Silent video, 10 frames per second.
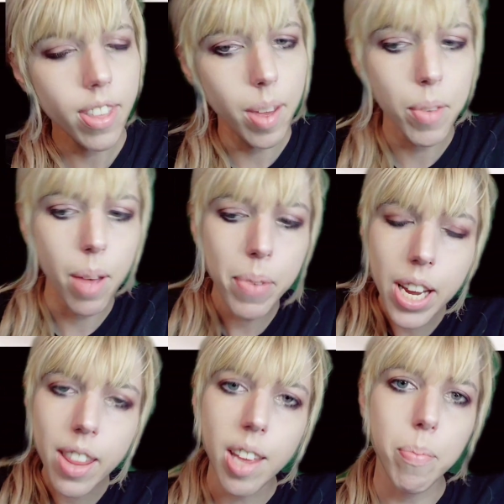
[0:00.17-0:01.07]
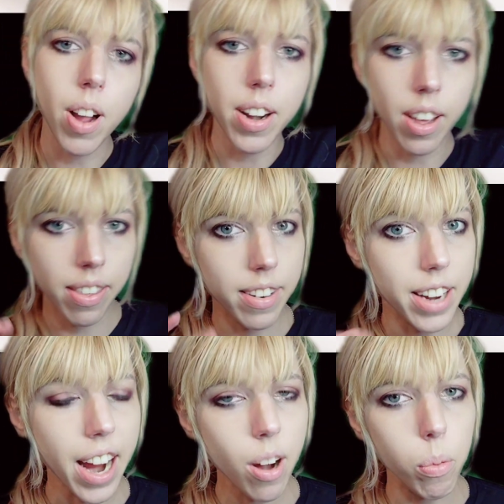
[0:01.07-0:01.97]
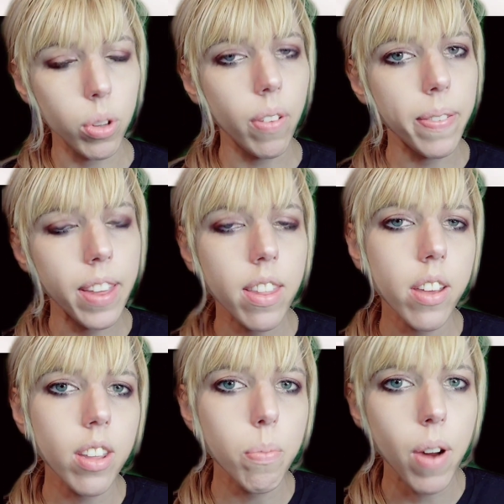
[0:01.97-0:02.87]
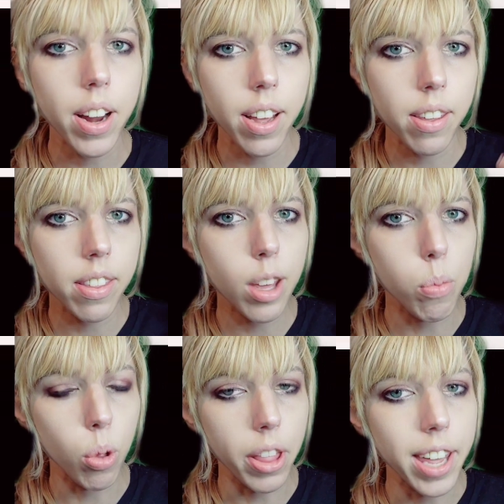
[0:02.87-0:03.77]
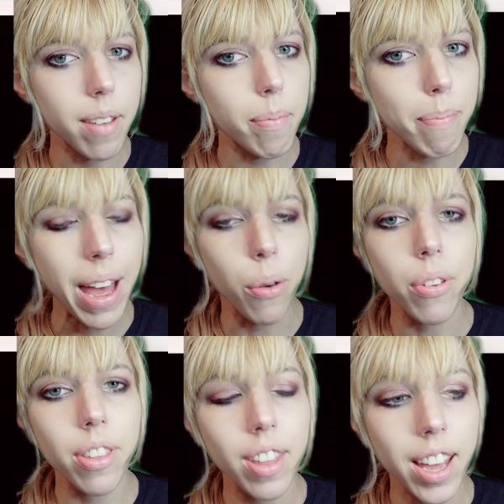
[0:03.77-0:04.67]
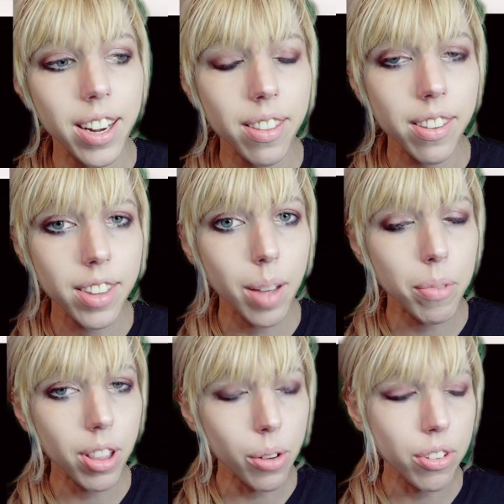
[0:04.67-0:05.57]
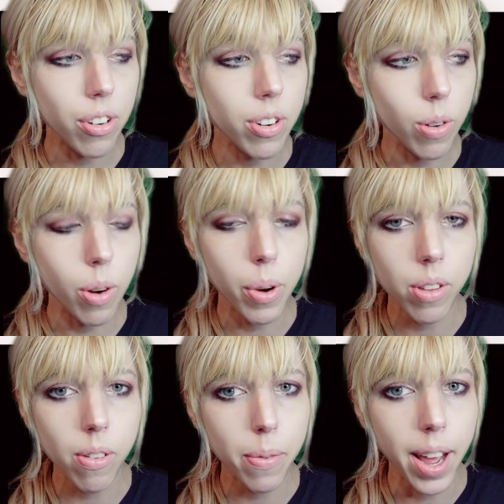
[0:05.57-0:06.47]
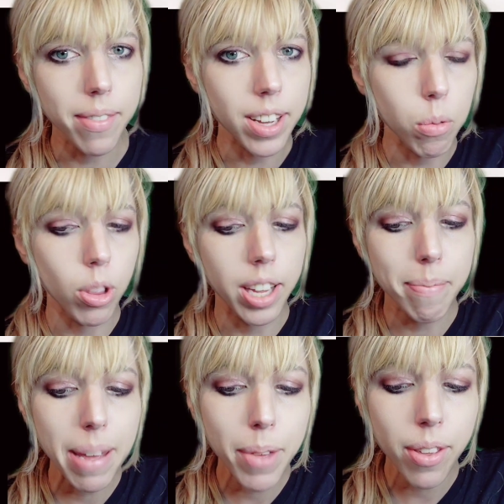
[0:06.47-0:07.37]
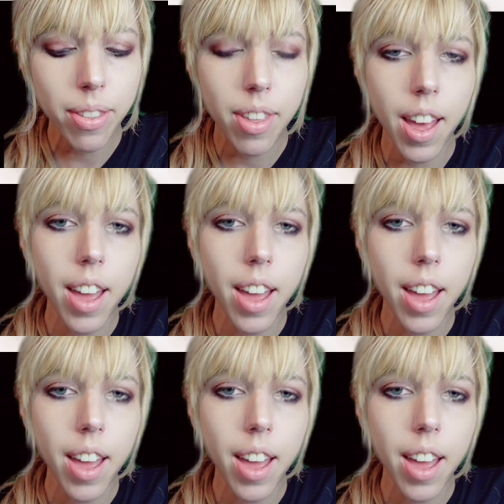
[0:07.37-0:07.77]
The same company that brought us direwolves has also brought us the woolly mouse, and it's a step closer towards reviving woolly mammoths,